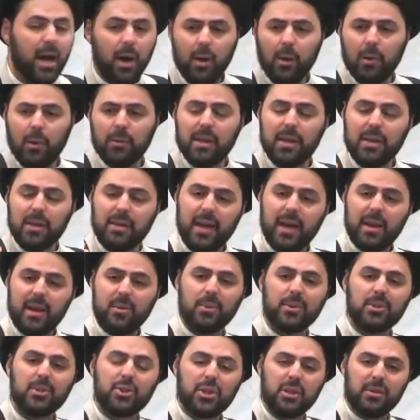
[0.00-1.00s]
Only then
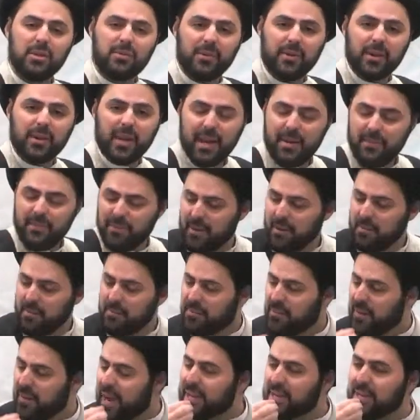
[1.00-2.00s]
when she forgave him,
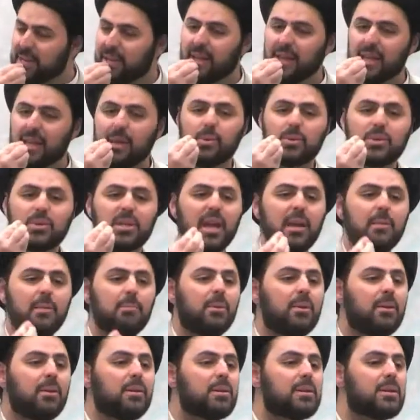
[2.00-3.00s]
finally he was
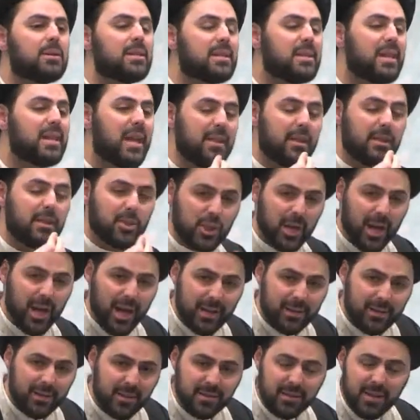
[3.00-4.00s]
able to say the
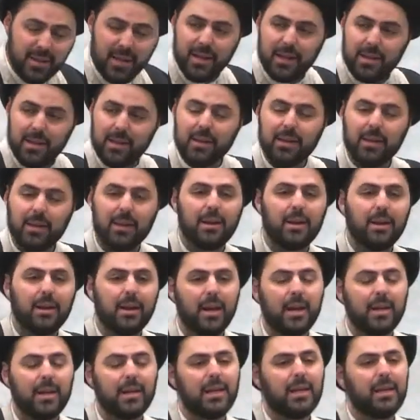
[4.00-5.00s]
shahadatain
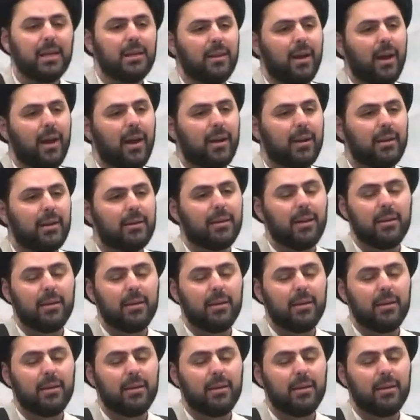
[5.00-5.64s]
and he died.